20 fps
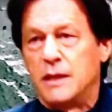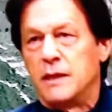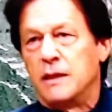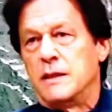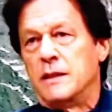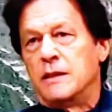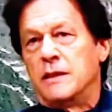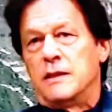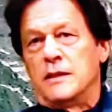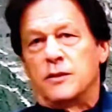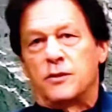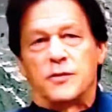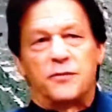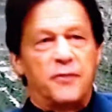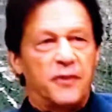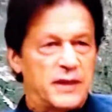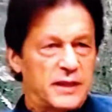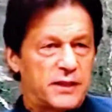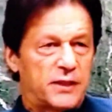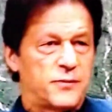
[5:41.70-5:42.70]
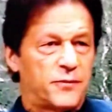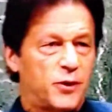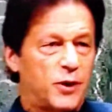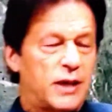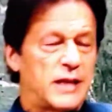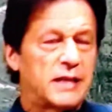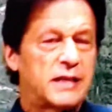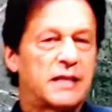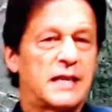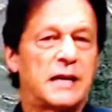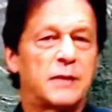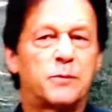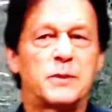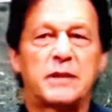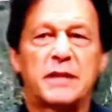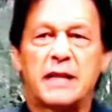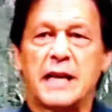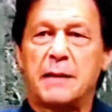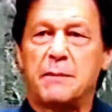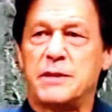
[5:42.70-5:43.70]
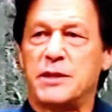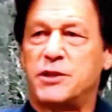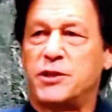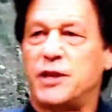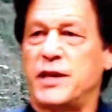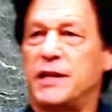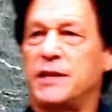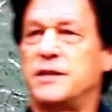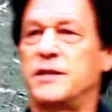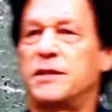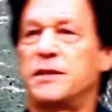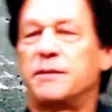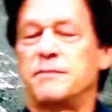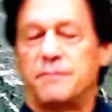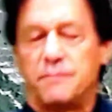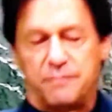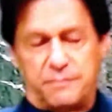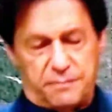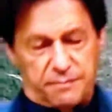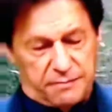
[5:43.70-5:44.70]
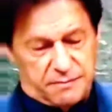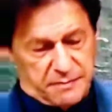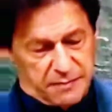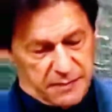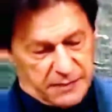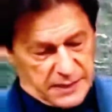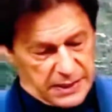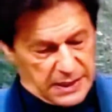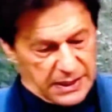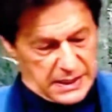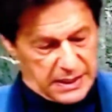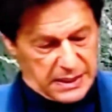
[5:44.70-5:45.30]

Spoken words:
How is this happening? Because of Islamophobia.